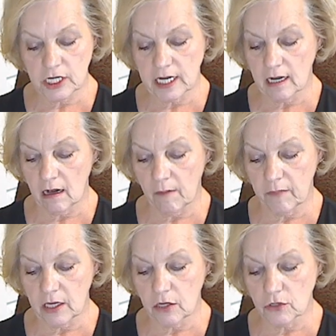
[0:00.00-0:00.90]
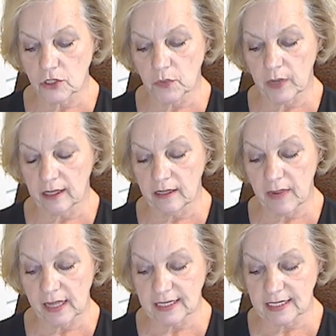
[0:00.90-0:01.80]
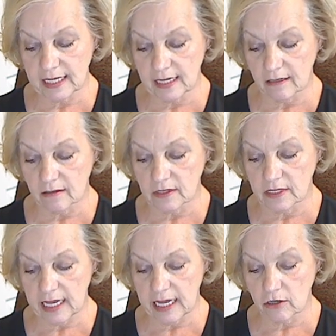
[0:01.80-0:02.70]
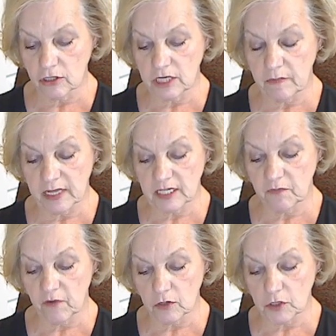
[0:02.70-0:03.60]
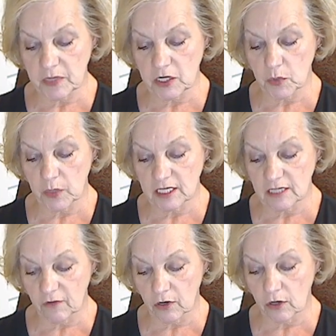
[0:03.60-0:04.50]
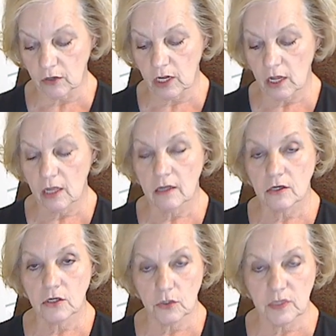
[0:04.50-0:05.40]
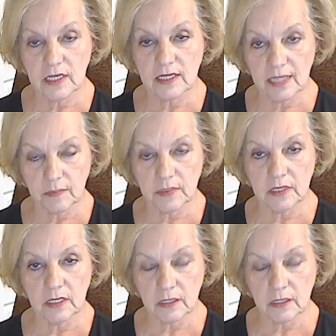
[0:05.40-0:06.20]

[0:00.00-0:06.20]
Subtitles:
this substance called ATP. ATP is an energy transferring molecule.